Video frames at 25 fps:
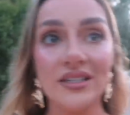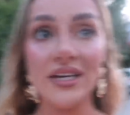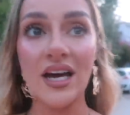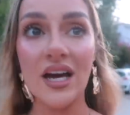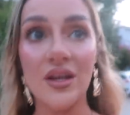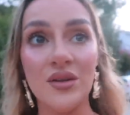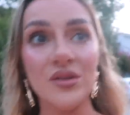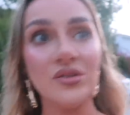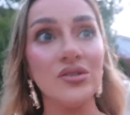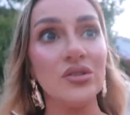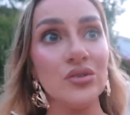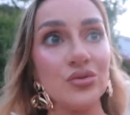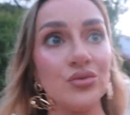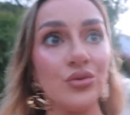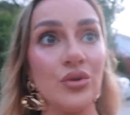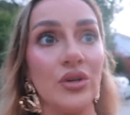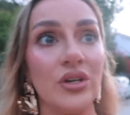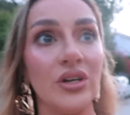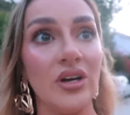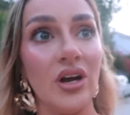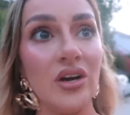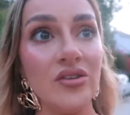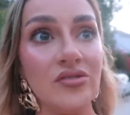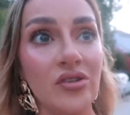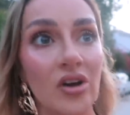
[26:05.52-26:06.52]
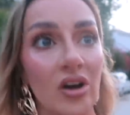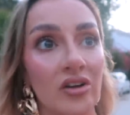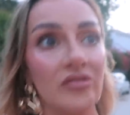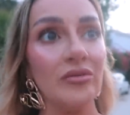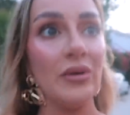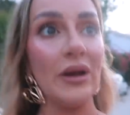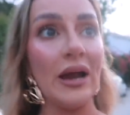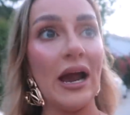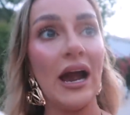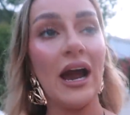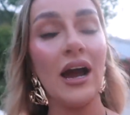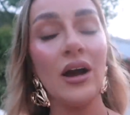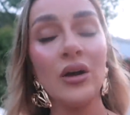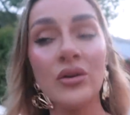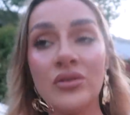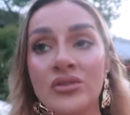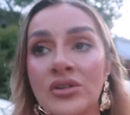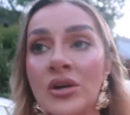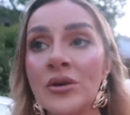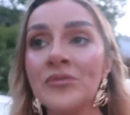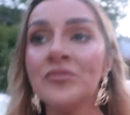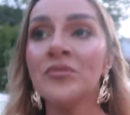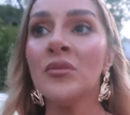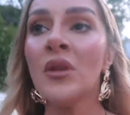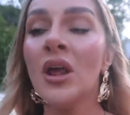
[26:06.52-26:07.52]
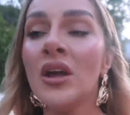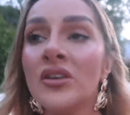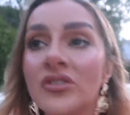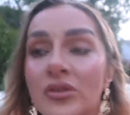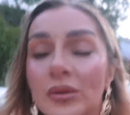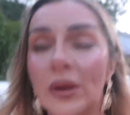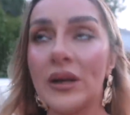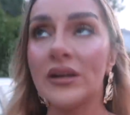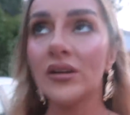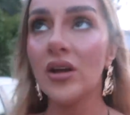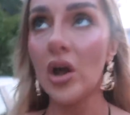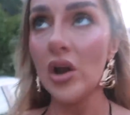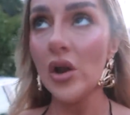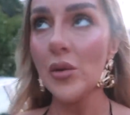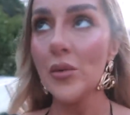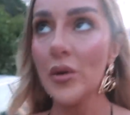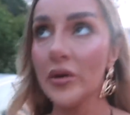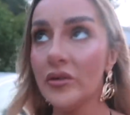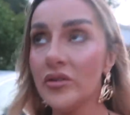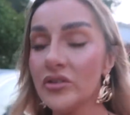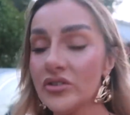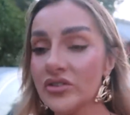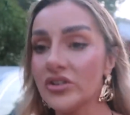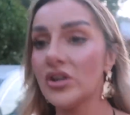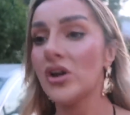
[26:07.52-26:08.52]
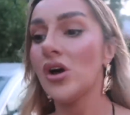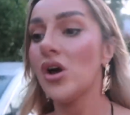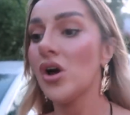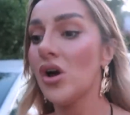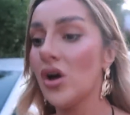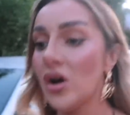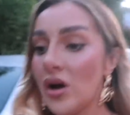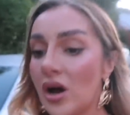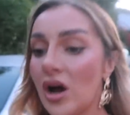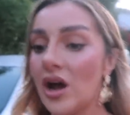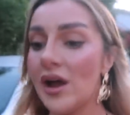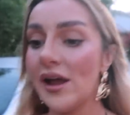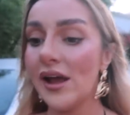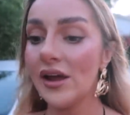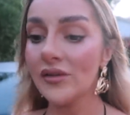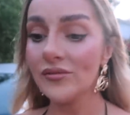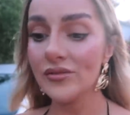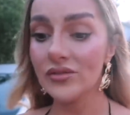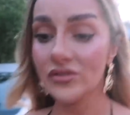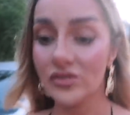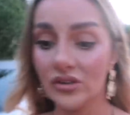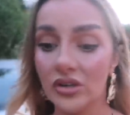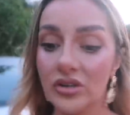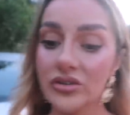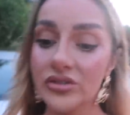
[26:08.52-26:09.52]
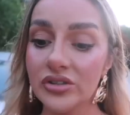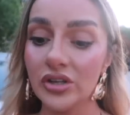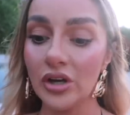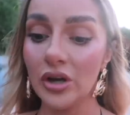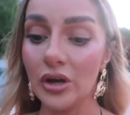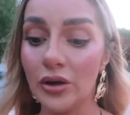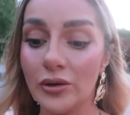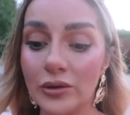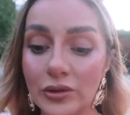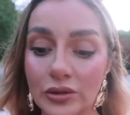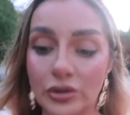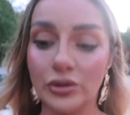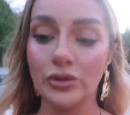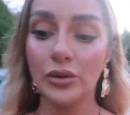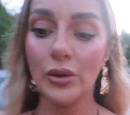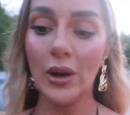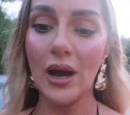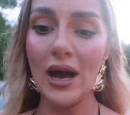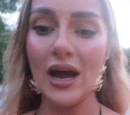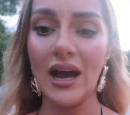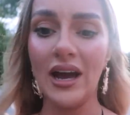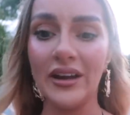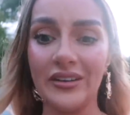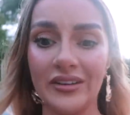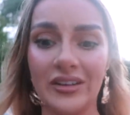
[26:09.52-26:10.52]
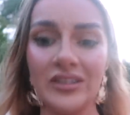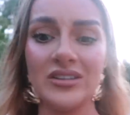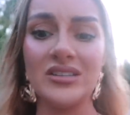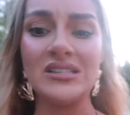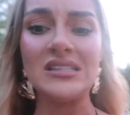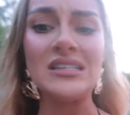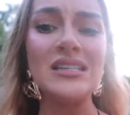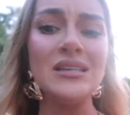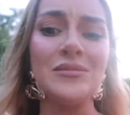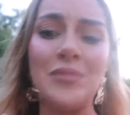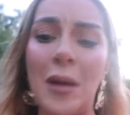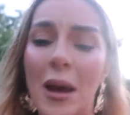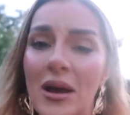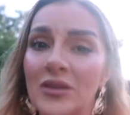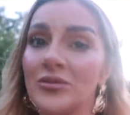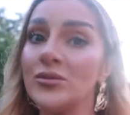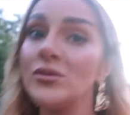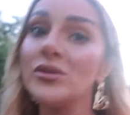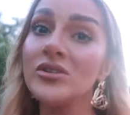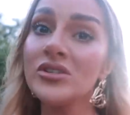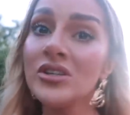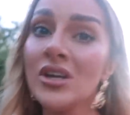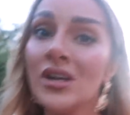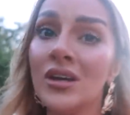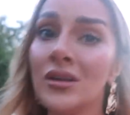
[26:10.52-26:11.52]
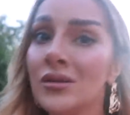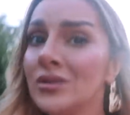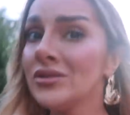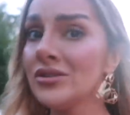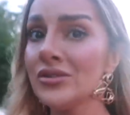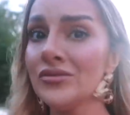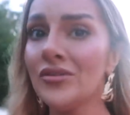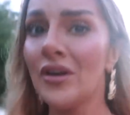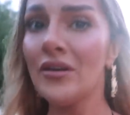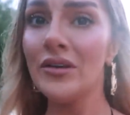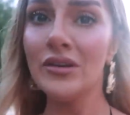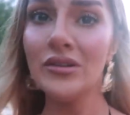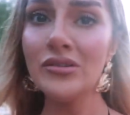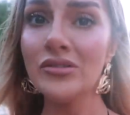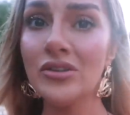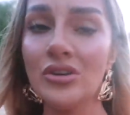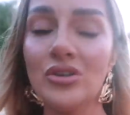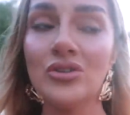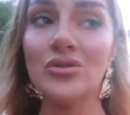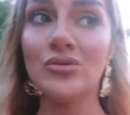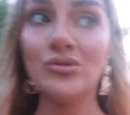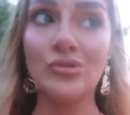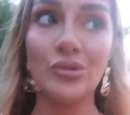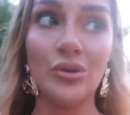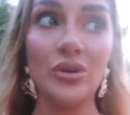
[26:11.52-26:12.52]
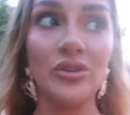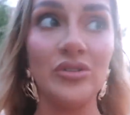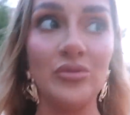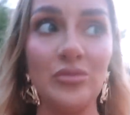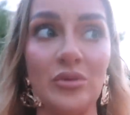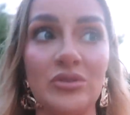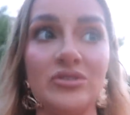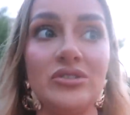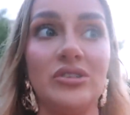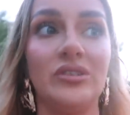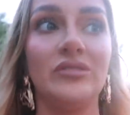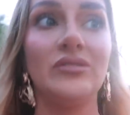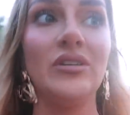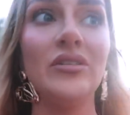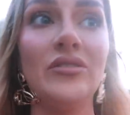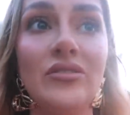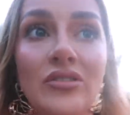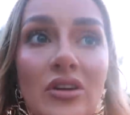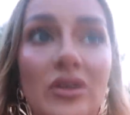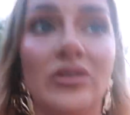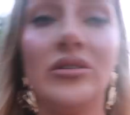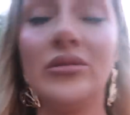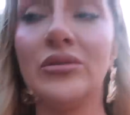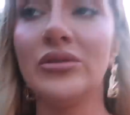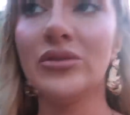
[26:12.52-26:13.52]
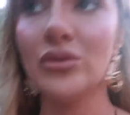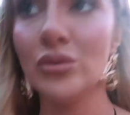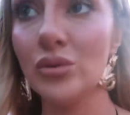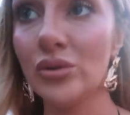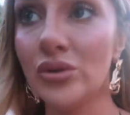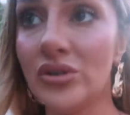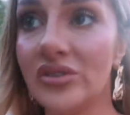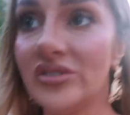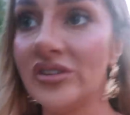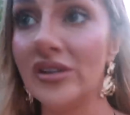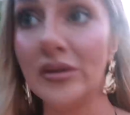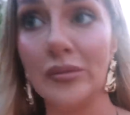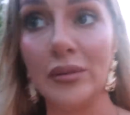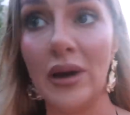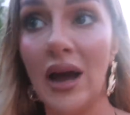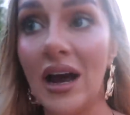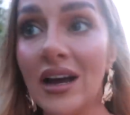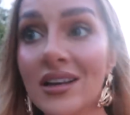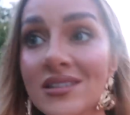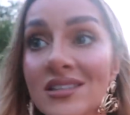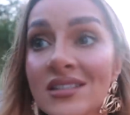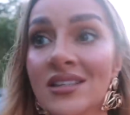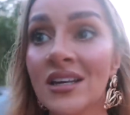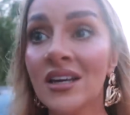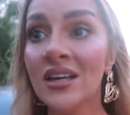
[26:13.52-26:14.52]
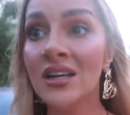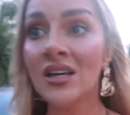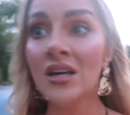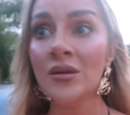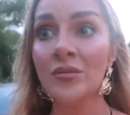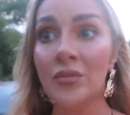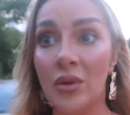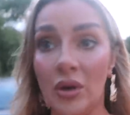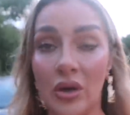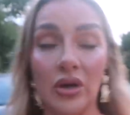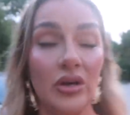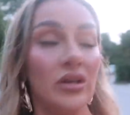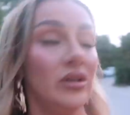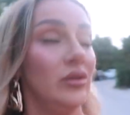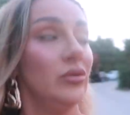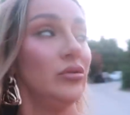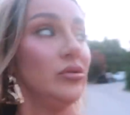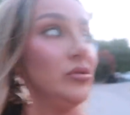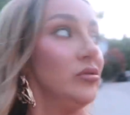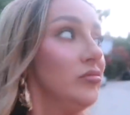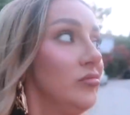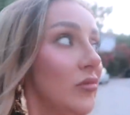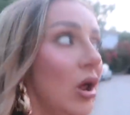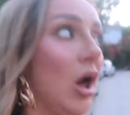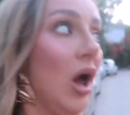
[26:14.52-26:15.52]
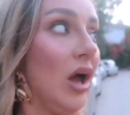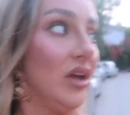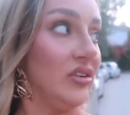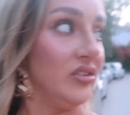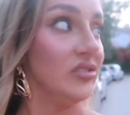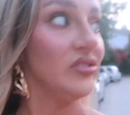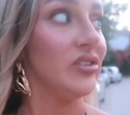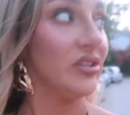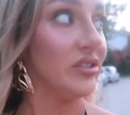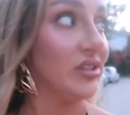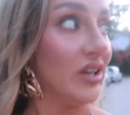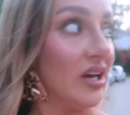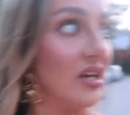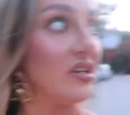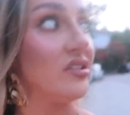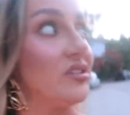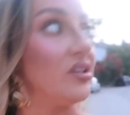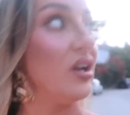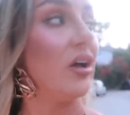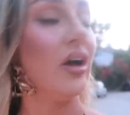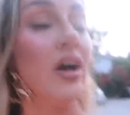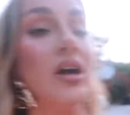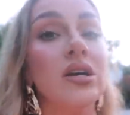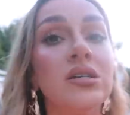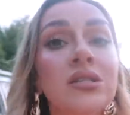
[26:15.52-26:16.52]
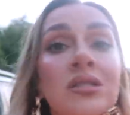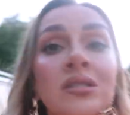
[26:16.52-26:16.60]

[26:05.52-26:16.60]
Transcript: Yeah, this looks really nice, halfway house. So we had garlic bread to start, I had risotto, you had sea bass, which is a very unusual choice, Mitchell. I've never known him to order sea bass, but it looked nice and did taste nice.